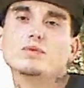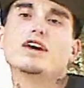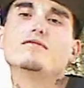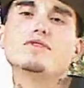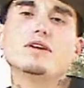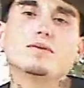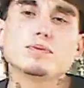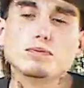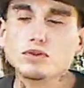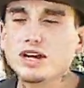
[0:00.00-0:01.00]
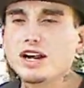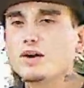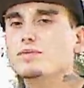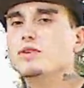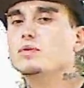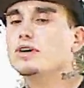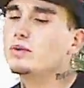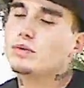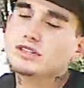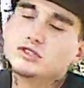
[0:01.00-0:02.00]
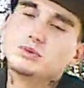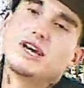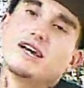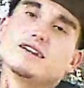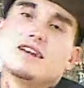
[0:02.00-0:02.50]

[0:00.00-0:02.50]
We haven't been able to promote that album in the way that we want to yet.